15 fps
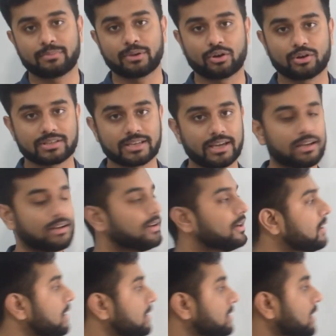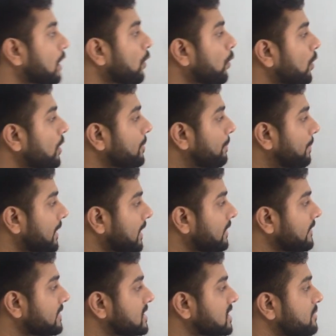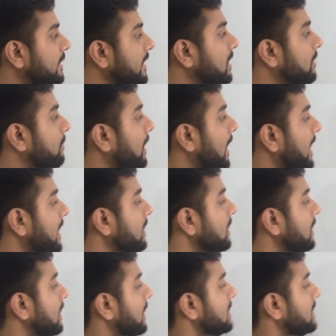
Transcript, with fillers: because here the load P which is being applied